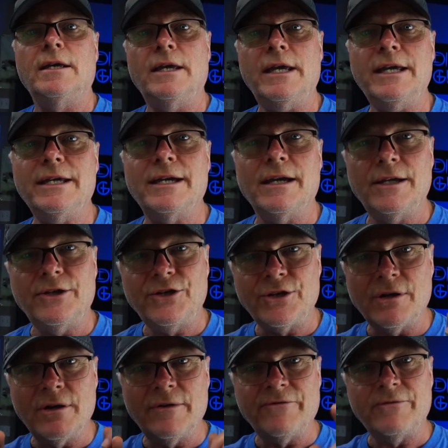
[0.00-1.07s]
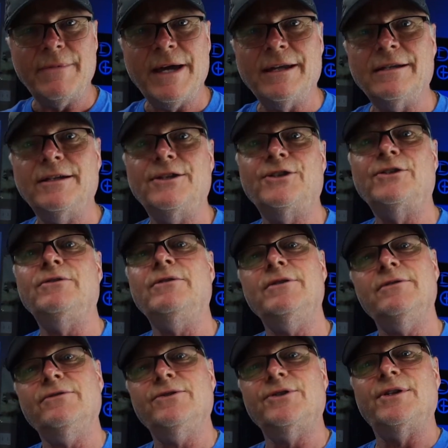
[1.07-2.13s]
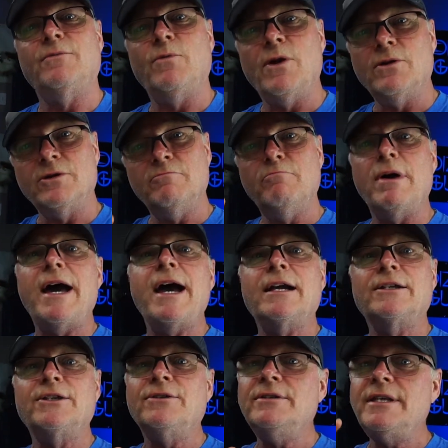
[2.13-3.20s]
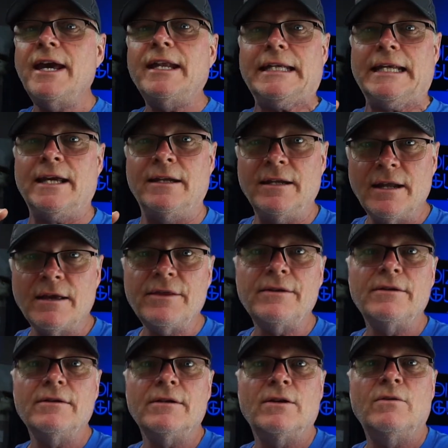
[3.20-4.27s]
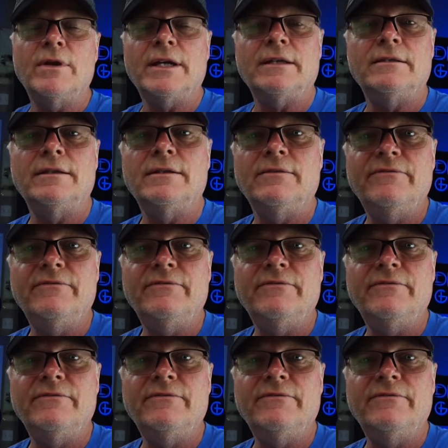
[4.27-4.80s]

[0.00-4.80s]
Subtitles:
Hey guys, Sean from Adelaide Studios, and welcome back to yet another quick little